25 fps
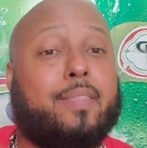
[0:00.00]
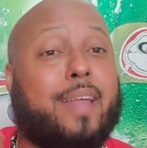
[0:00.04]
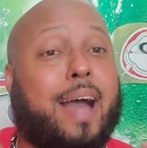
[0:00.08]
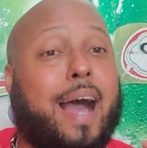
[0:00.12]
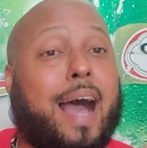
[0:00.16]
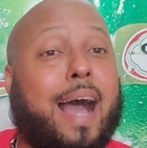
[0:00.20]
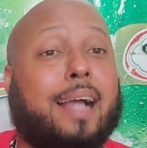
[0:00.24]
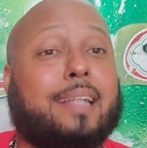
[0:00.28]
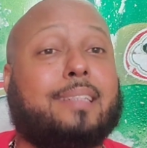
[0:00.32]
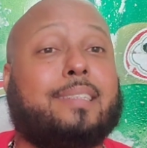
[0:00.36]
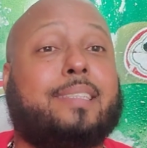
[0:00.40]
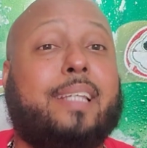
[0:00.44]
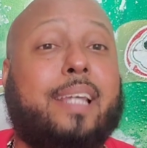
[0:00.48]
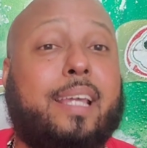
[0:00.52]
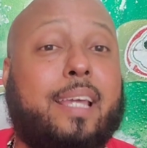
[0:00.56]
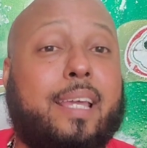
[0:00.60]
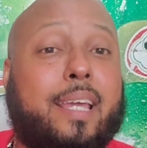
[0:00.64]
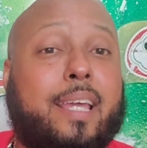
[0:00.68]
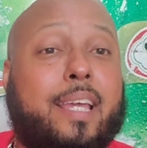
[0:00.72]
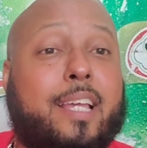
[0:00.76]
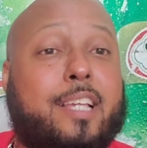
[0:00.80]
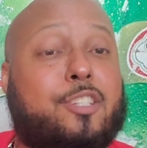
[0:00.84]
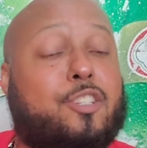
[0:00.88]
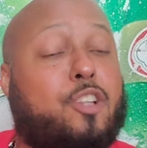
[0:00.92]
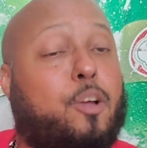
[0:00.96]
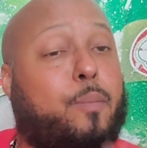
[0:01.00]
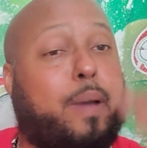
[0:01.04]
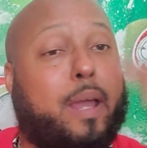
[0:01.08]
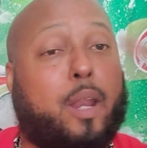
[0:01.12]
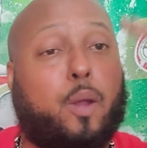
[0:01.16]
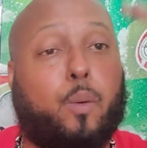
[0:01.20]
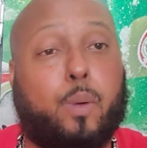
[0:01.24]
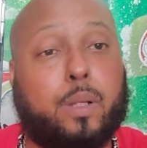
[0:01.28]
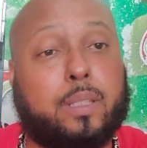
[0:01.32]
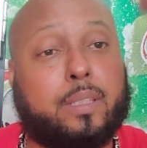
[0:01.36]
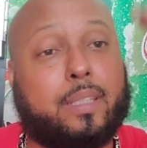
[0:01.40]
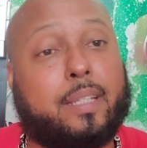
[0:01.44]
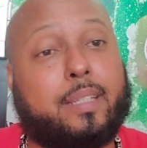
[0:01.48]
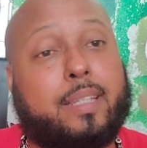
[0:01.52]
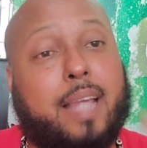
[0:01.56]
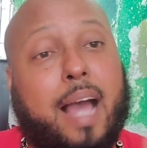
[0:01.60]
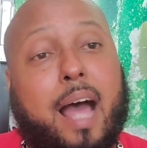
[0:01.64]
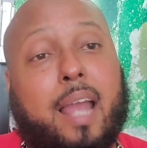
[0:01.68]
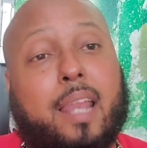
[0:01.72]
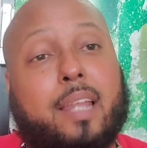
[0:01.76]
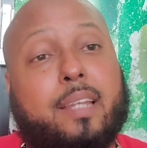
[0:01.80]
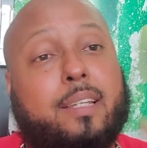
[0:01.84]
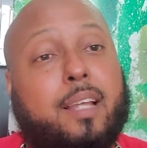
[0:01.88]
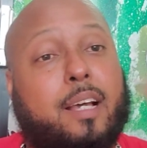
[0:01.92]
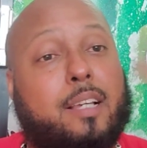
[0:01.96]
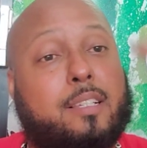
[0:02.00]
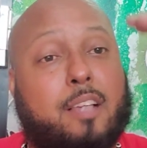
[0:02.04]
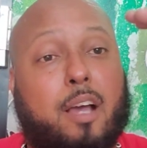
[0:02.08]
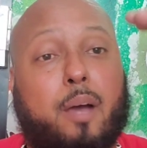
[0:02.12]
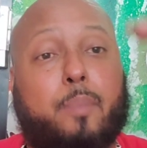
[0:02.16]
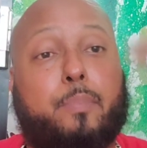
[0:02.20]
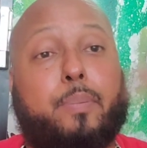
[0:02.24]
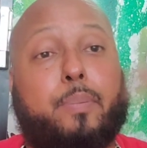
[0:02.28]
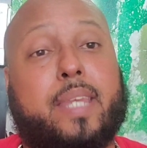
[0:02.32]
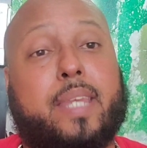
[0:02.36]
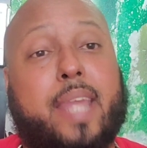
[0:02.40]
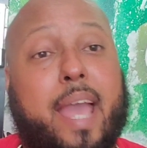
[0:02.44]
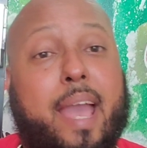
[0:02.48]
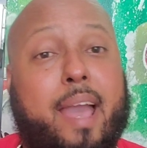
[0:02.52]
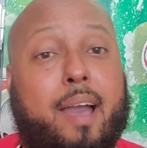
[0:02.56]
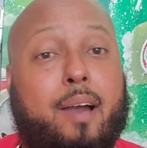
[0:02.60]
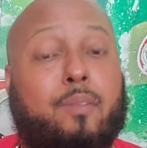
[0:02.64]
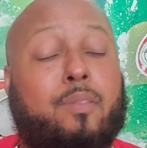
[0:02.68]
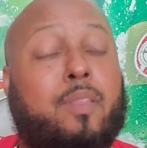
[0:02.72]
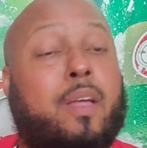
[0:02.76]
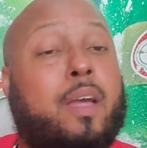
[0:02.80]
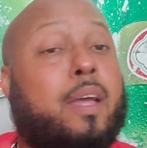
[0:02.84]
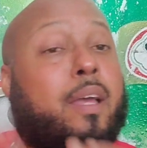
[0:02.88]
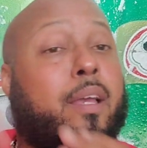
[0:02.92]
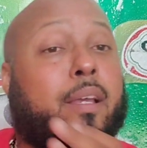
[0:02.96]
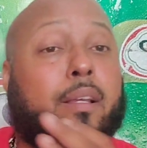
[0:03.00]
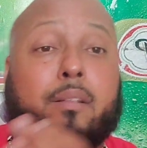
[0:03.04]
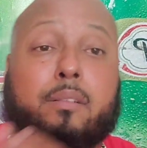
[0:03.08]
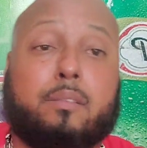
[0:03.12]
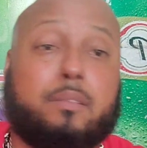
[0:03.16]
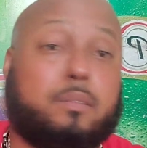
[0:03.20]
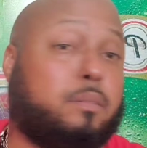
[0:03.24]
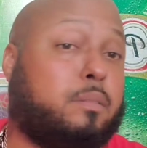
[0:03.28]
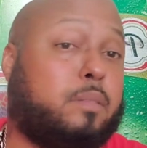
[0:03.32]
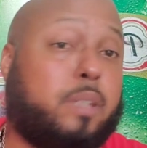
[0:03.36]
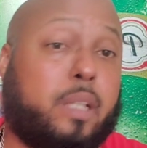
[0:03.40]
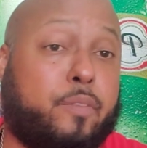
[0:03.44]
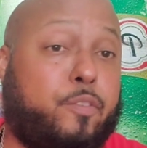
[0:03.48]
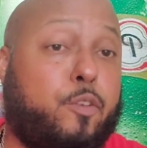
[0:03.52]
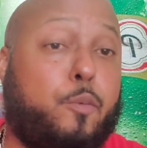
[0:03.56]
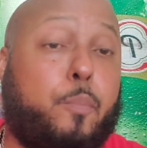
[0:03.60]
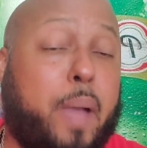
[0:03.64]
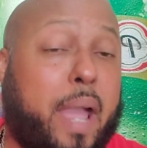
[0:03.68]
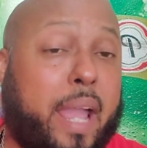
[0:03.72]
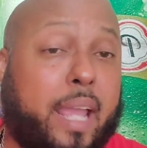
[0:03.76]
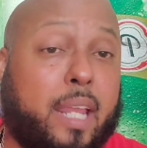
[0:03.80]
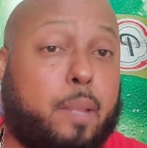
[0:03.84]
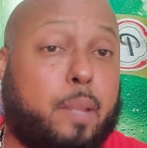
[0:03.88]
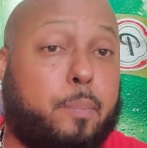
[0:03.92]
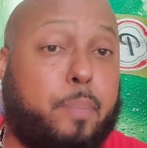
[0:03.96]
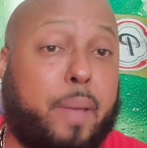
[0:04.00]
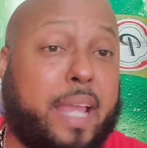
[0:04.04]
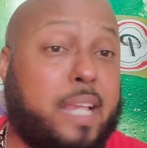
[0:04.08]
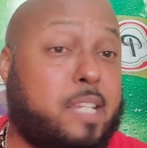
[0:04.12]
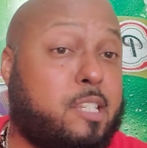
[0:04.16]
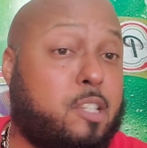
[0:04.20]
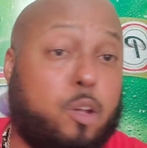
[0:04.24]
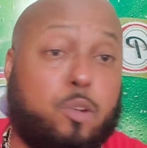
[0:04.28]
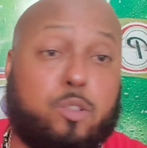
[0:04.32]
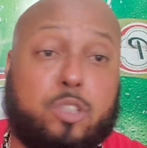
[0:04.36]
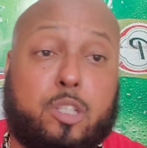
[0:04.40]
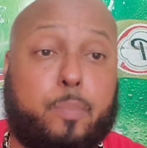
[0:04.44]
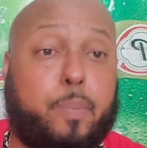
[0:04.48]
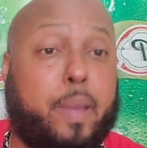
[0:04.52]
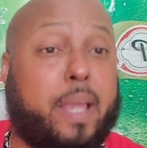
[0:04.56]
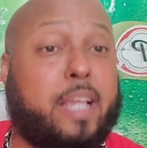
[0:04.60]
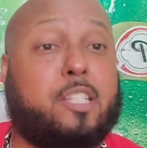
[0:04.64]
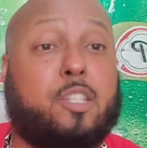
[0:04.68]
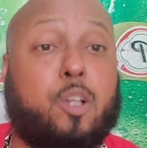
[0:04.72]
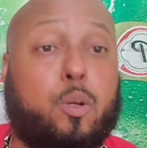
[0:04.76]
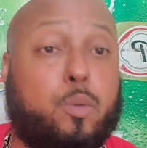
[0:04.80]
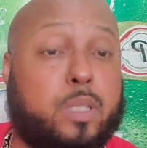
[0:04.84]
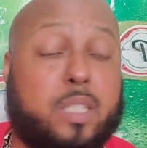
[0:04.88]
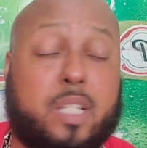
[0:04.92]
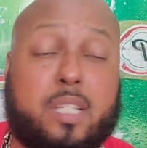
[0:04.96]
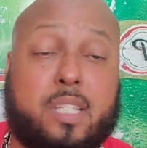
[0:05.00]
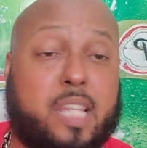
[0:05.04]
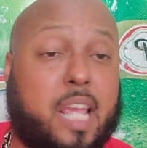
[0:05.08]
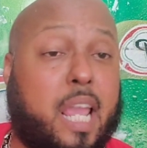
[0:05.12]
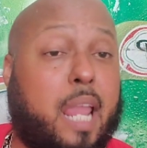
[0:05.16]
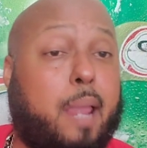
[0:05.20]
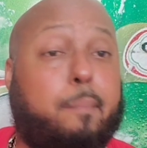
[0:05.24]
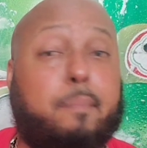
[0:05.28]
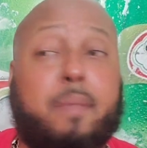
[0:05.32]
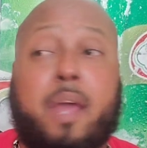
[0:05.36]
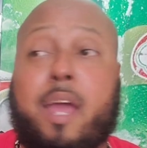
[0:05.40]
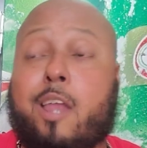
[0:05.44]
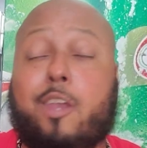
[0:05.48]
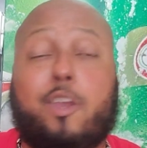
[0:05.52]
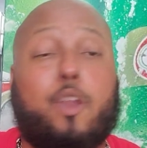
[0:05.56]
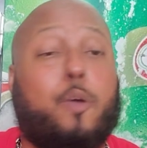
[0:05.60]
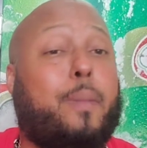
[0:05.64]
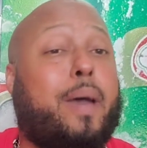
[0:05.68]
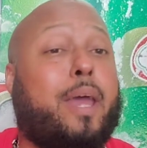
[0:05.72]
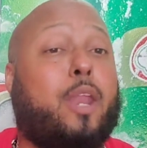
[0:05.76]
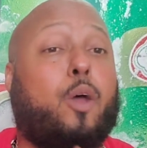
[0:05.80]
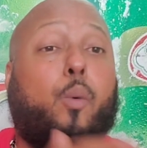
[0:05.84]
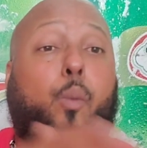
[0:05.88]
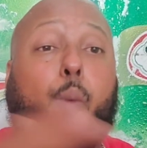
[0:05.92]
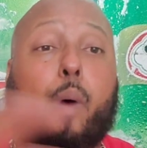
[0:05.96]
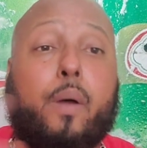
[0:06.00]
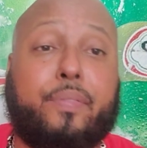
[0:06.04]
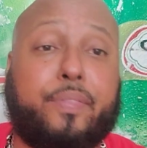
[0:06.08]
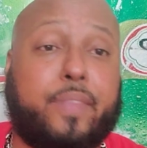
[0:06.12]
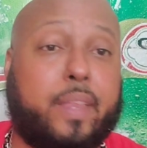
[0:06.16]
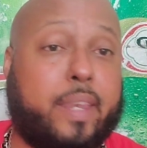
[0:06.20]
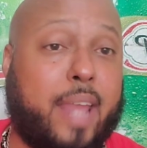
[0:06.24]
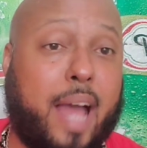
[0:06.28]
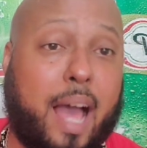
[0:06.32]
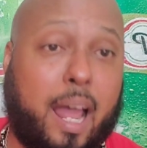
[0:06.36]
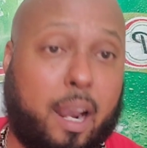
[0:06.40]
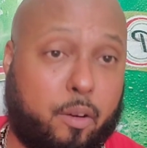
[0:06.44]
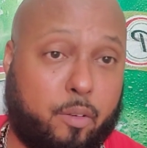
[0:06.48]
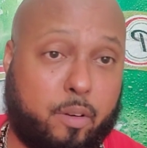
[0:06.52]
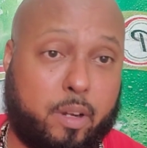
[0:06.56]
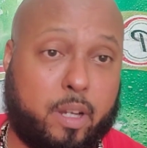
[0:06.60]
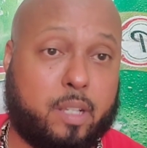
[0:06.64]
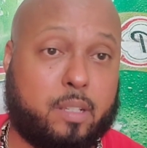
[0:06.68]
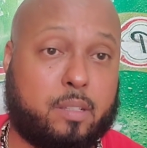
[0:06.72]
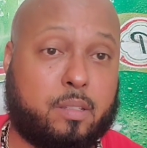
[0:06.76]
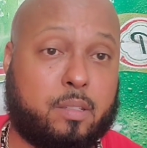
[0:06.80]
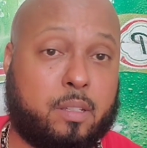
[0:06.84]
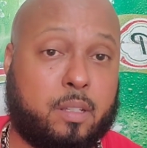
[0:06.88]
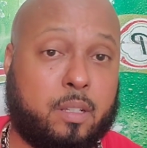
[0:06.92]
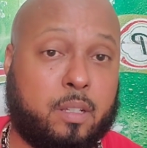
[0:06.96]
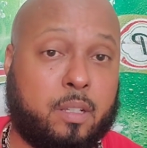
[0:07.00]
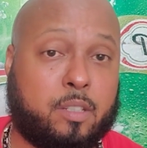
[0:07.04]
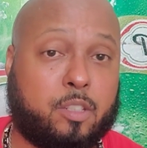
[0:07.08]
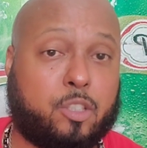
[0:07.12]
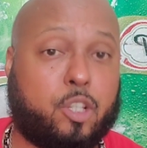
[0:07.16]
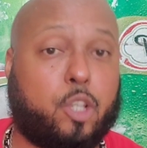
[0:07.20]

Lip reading: The idea is, no matter what the dollar does and down, if you're paying in pesos, the peso is the same no matter what the dollar is.